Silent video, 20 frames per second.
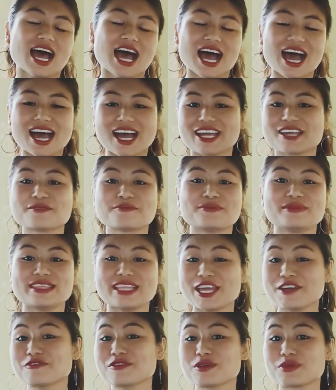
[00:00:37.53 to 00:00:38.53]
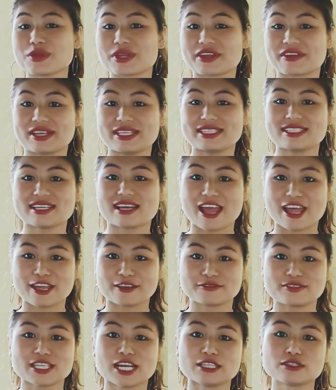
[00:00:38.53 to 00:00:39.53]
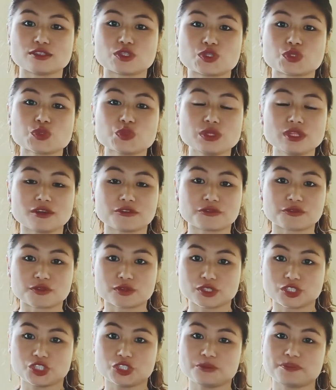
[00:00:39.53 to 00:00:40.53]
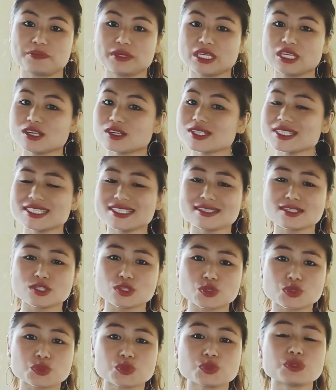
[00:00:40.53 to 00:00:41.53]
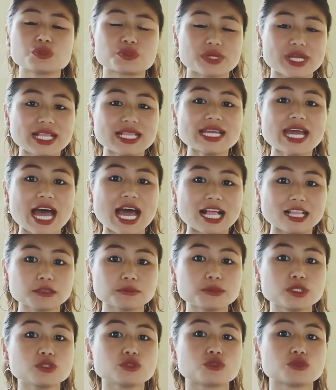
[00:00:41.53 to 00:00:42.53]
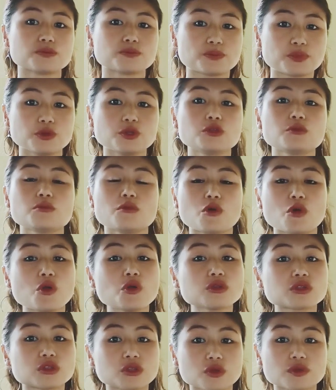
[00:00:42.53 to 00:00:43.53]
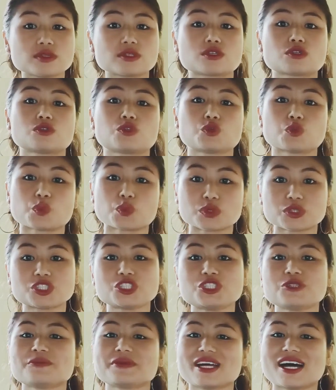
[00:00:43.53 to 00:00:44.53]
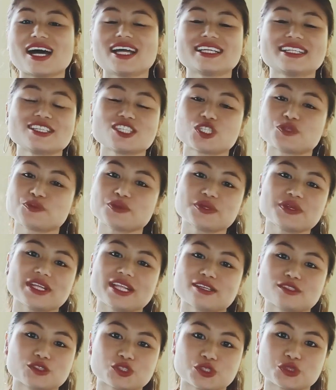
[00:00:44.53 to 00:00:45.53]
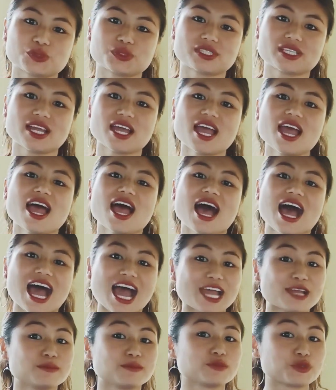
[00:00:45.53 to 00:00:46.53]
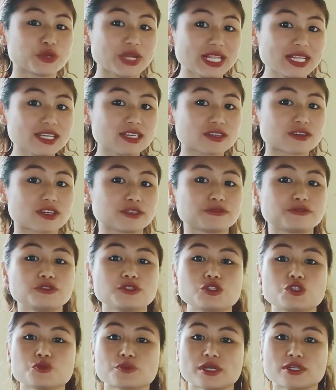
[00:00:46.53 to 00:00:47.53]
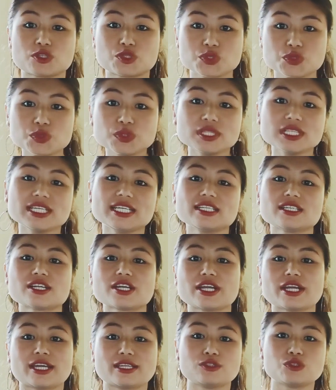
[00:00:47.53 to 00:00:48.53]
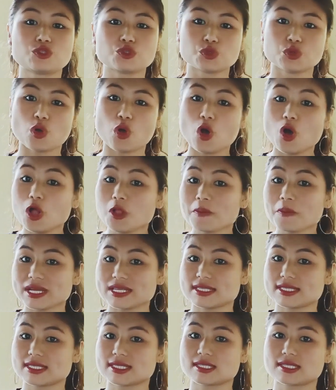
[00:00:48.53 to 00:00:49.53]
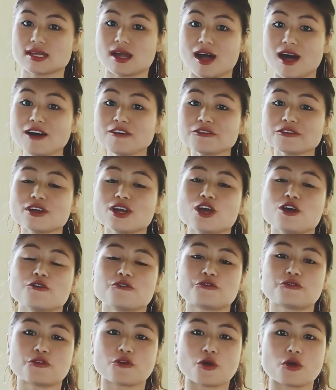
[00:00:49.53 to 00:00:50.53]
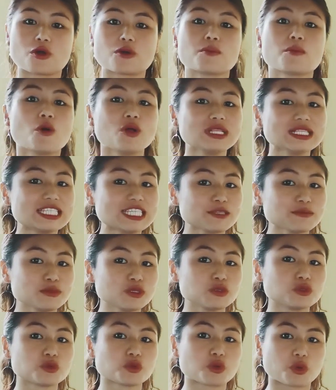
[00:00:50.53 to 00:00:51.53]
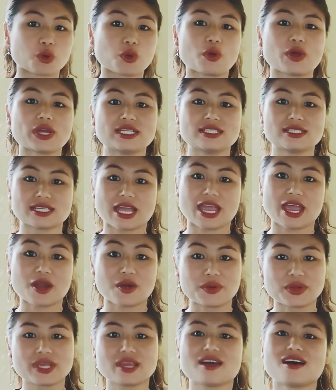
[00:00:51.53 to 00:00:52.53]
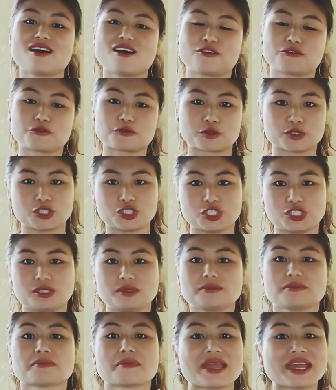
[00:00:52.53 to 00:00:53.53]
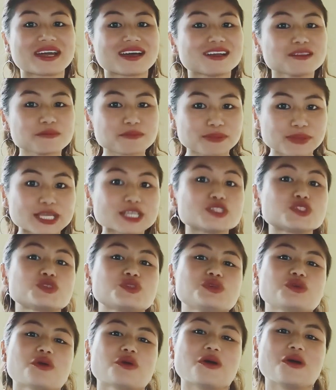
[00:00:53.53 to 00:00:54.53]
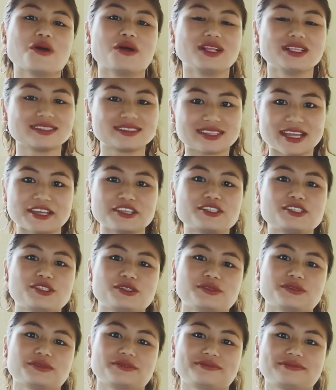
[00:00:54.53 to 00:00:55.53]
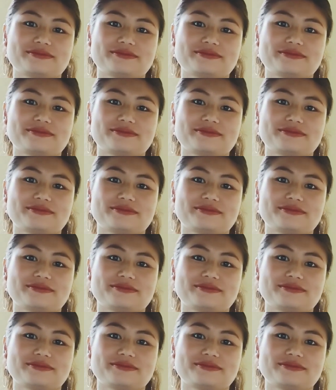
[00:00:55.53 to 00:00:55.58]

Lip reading: I never regret that I have done the school of worship because this school really helped me to pull more closer to worship God in spirit and truth. I am really grateful to my school leader and to all my staff for molding me to grow in the area of worship. May God bless you all. Thank you.